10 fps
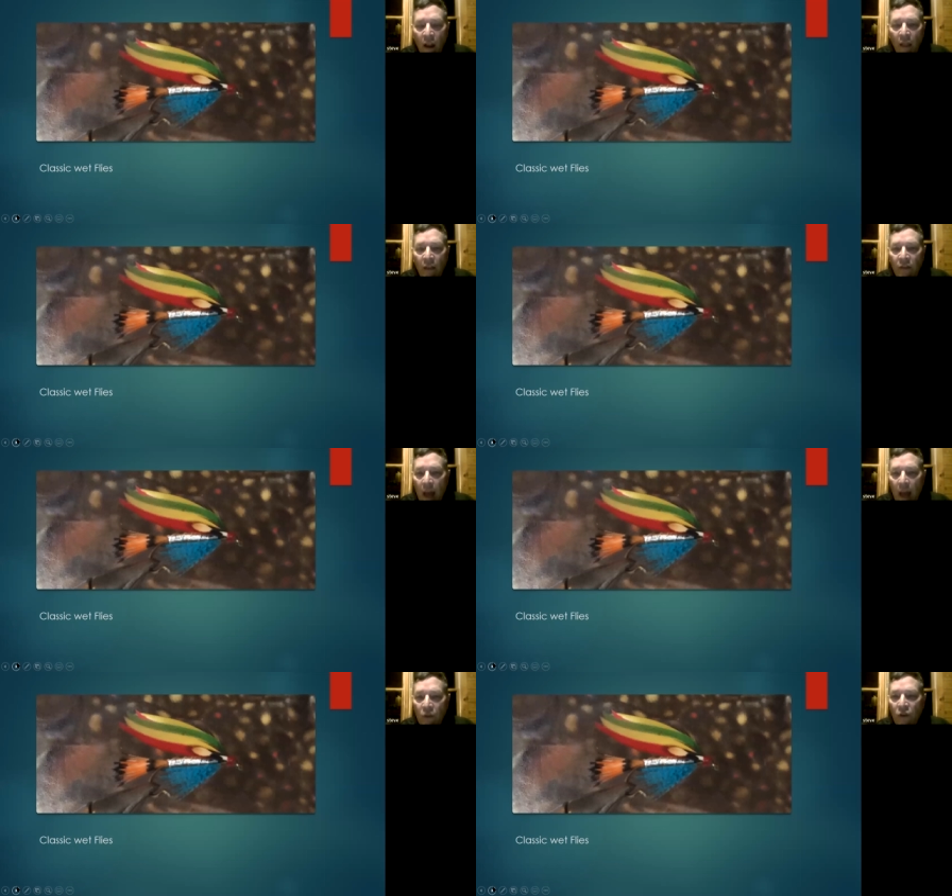This
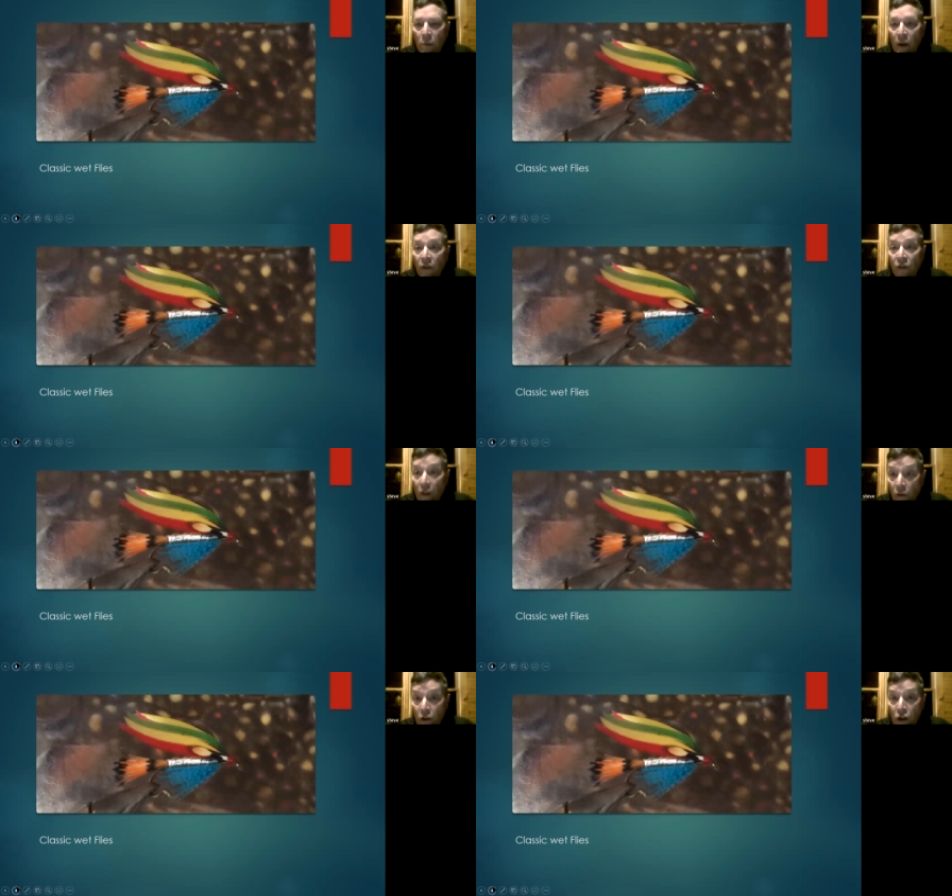happens to be a
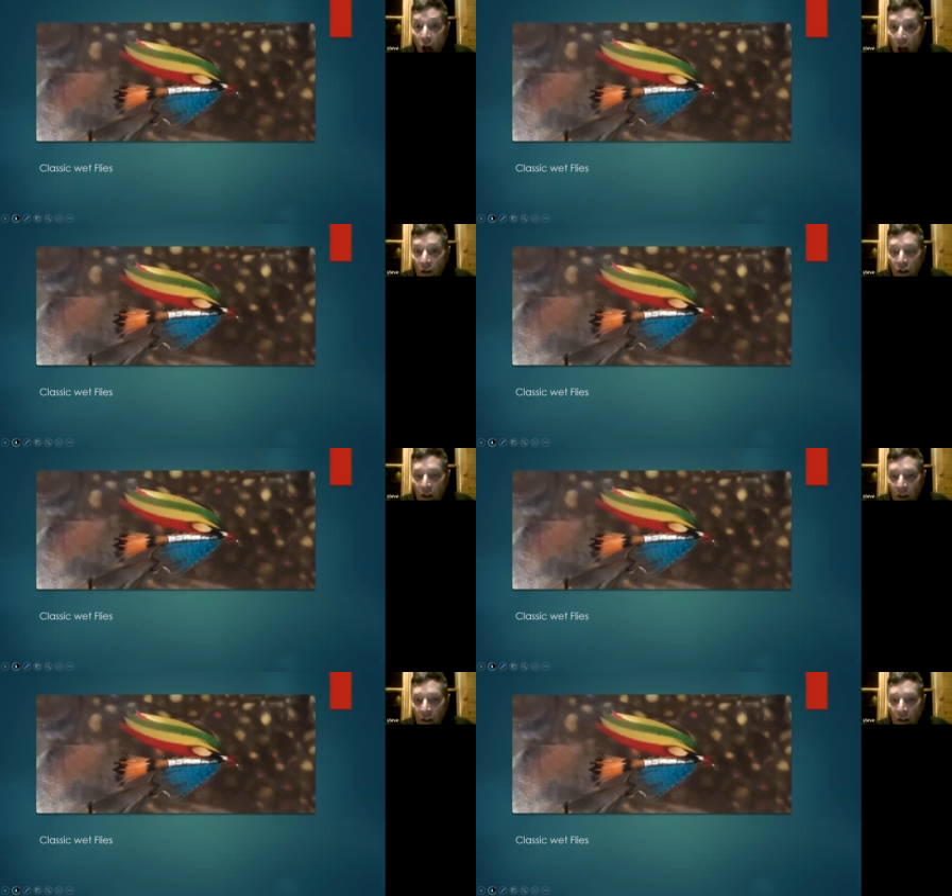silver
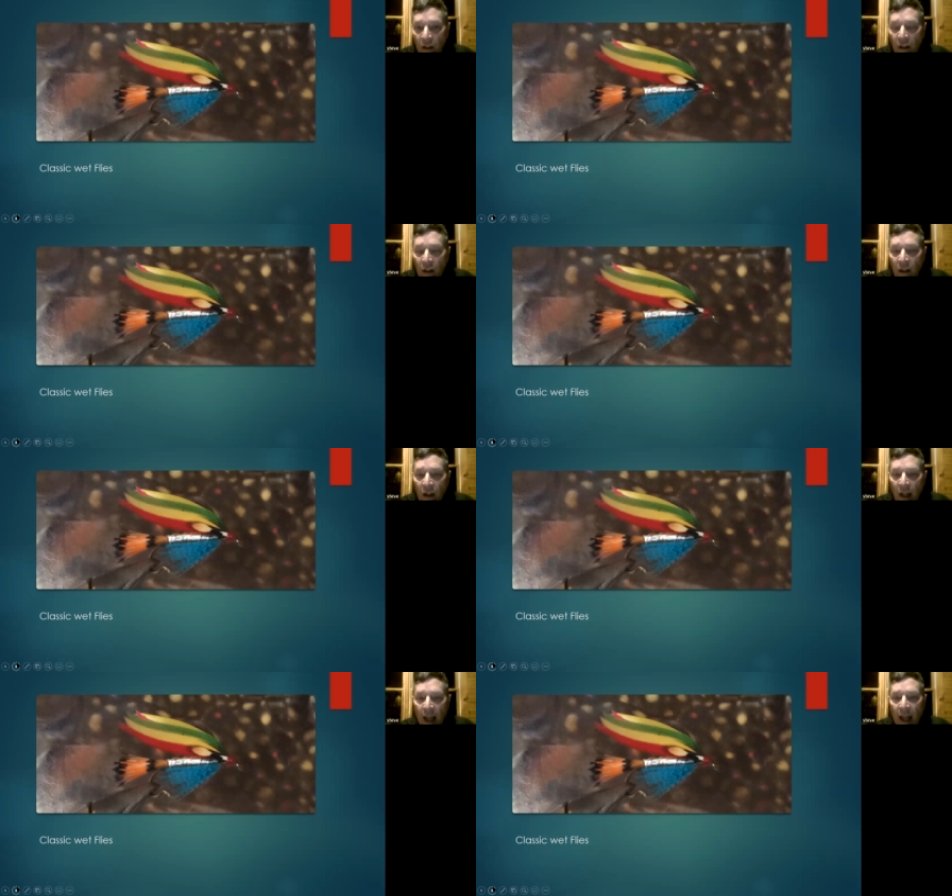doctor.
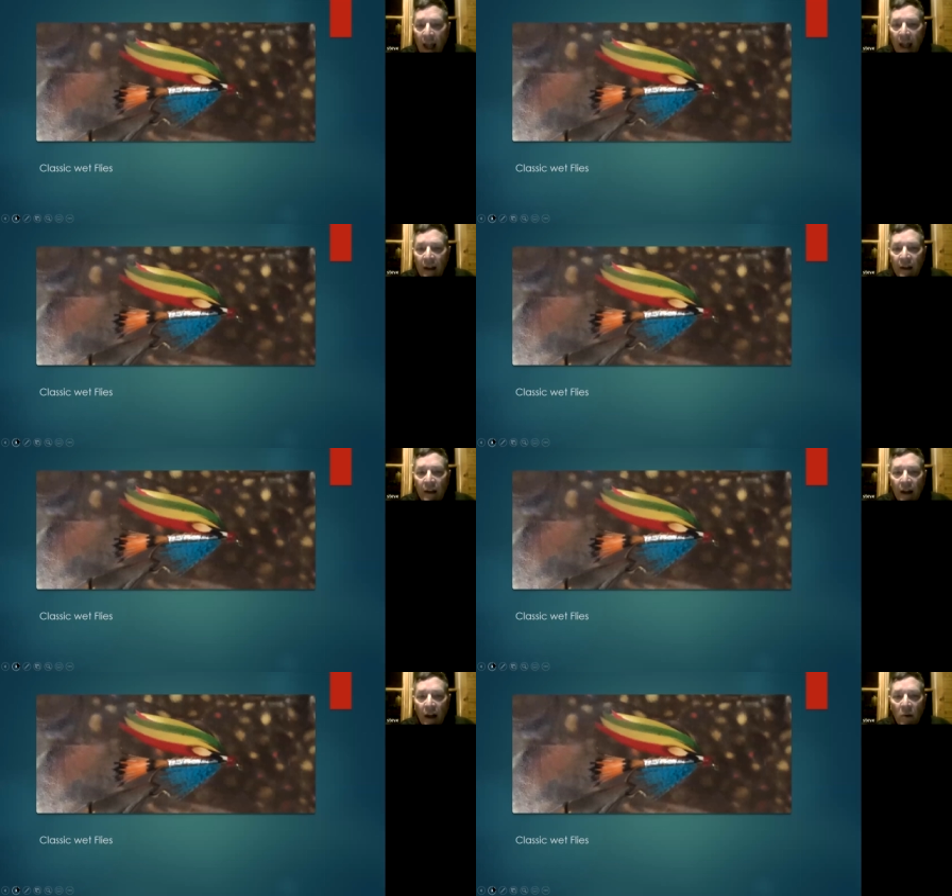And
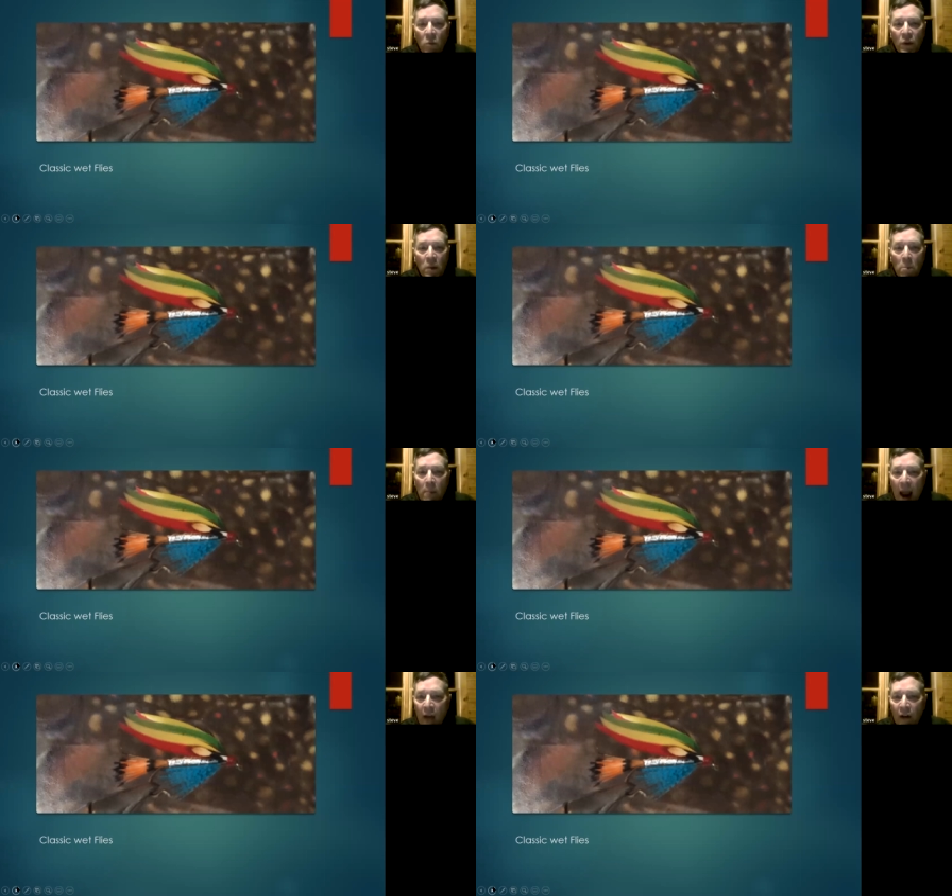um, with the
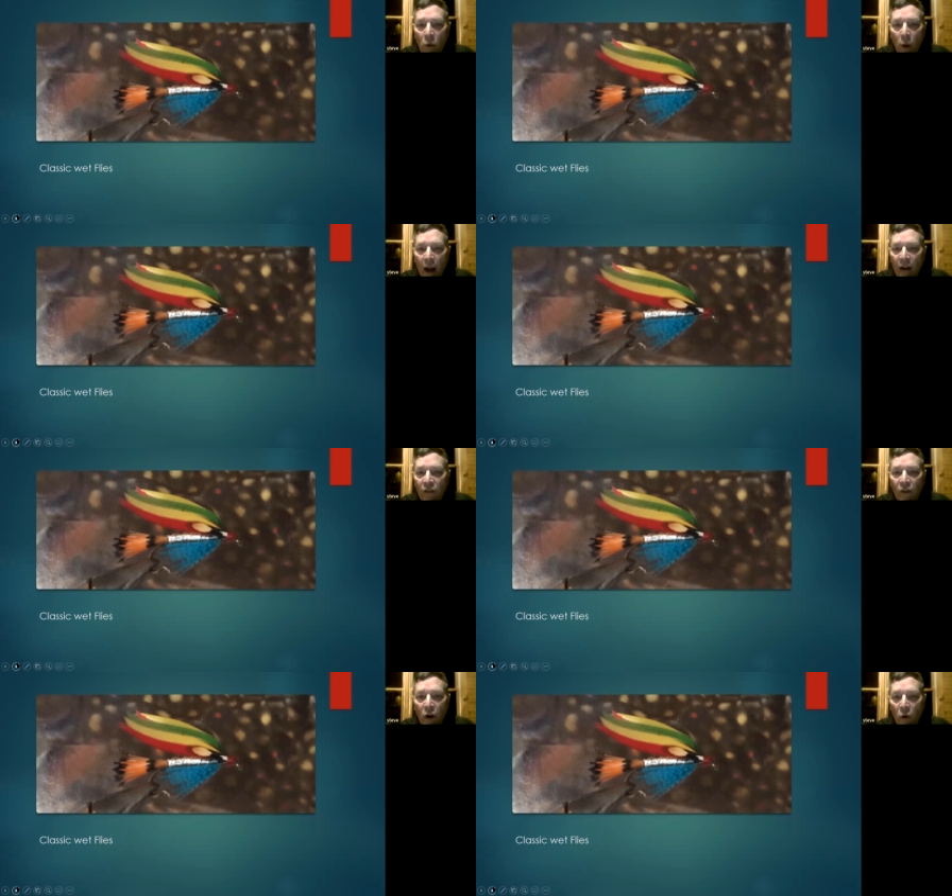married wings,
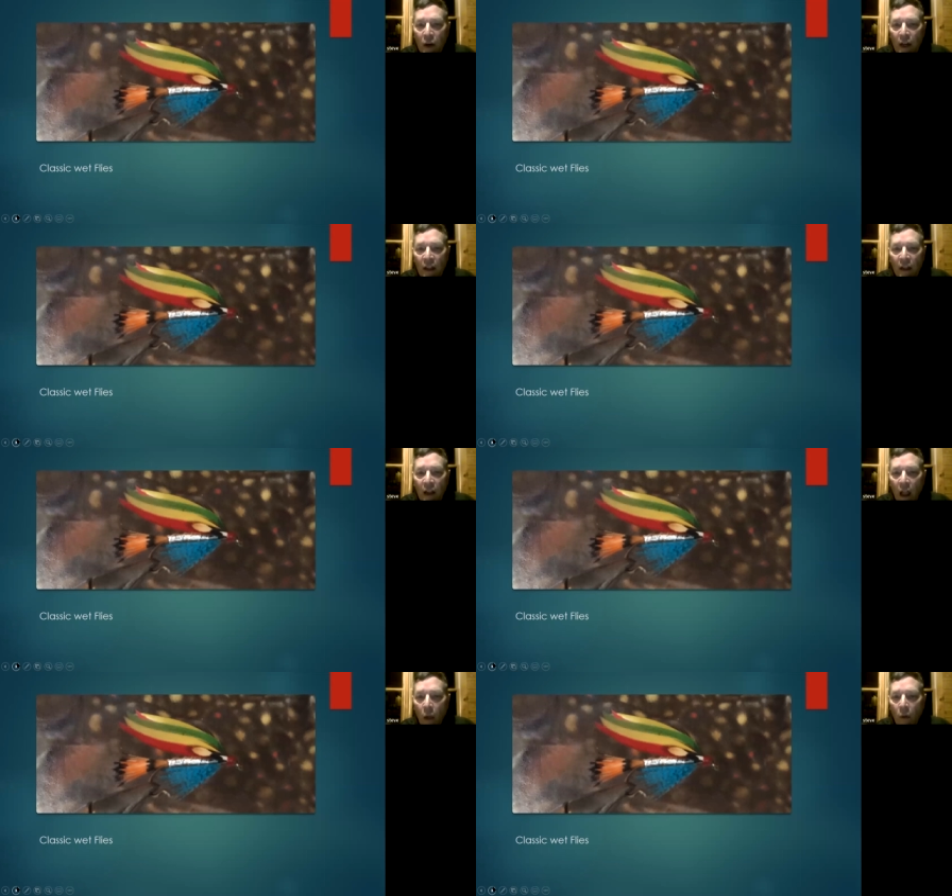the green, the
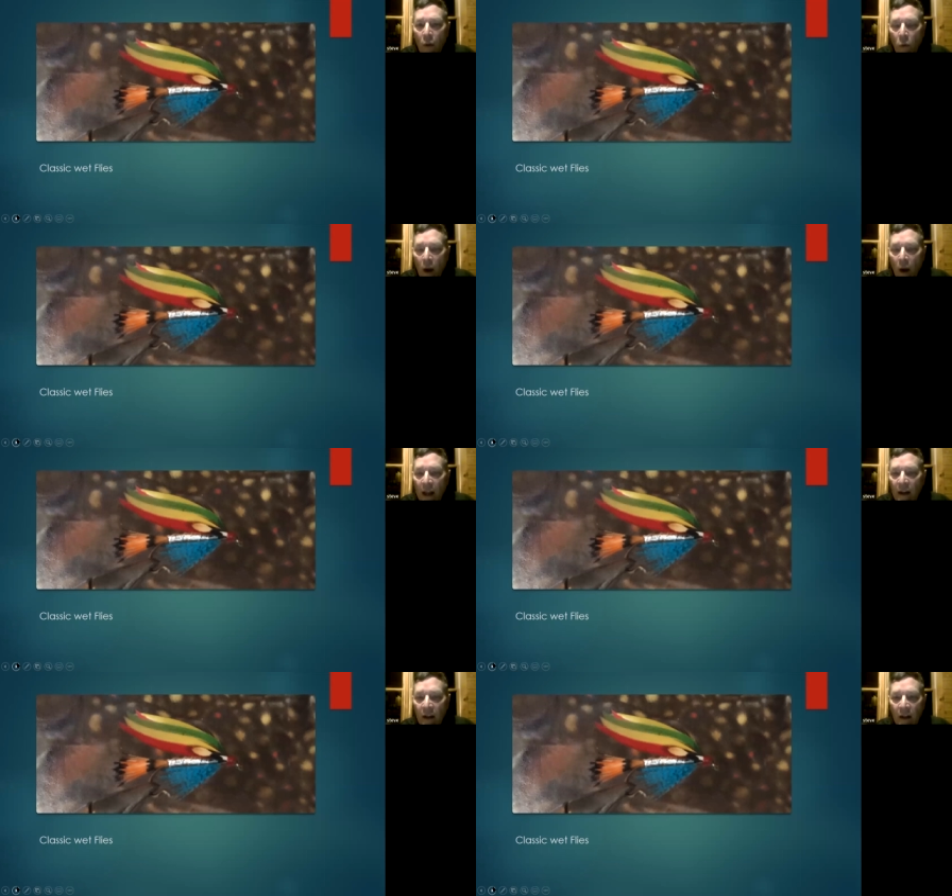yellow, and the
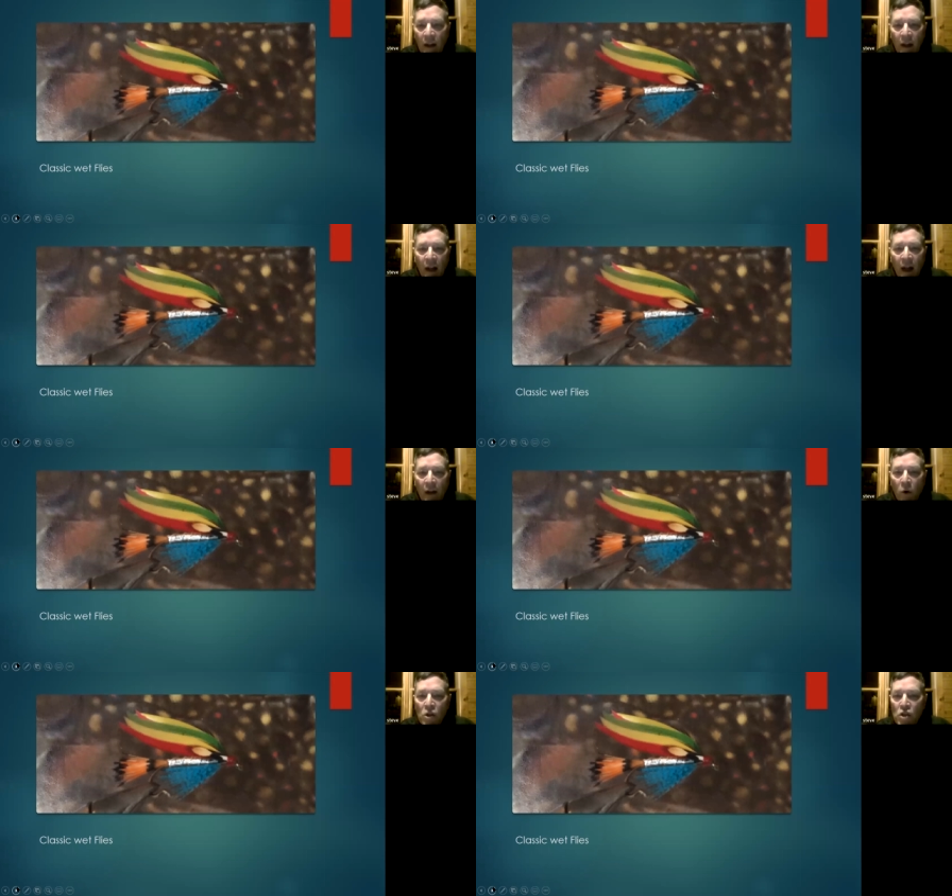red, you
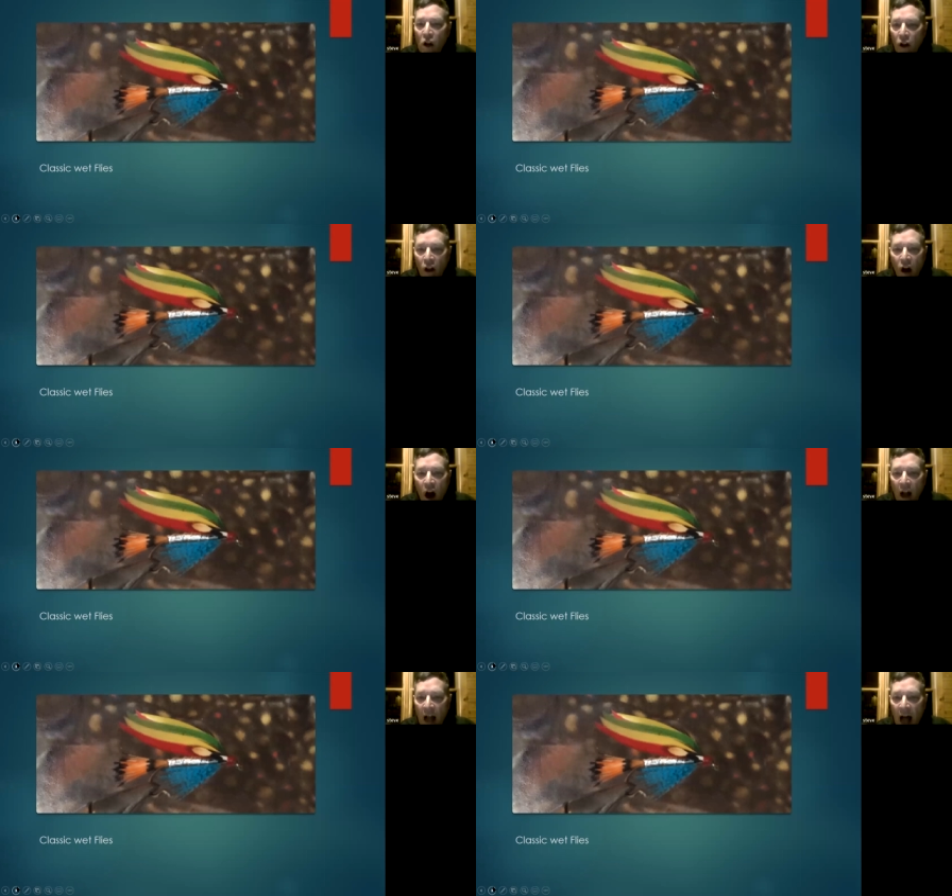know, a jungle
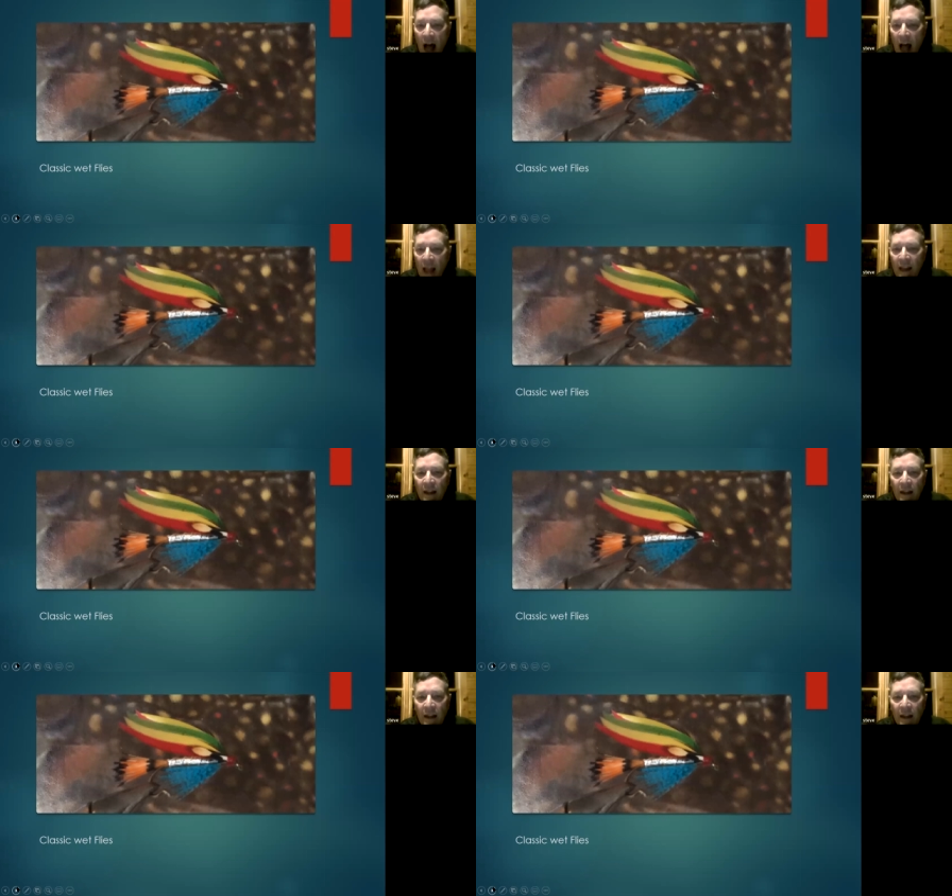cock eye,